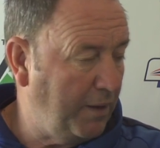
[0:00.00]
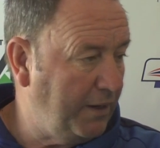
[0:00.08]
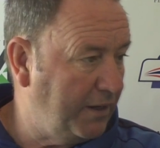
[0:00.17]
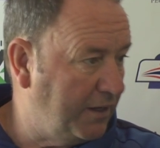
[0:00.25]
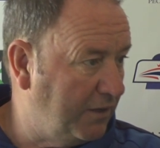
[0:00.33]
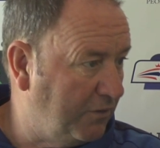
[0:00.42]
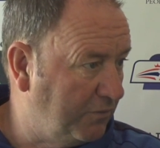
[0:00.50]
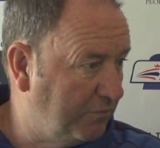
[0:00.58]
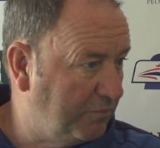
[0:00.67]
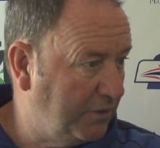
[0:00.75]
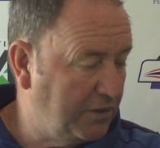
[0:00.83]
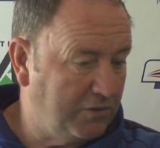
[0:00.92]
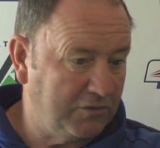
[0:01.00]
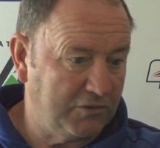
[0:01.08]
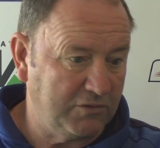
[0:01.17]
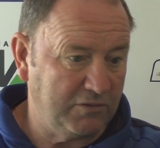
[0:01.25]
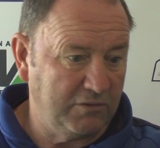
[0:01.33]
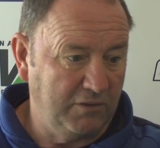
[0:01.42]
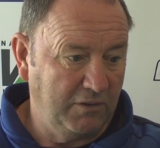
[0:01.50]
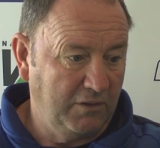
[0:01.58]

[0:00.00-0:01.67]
panicking on, because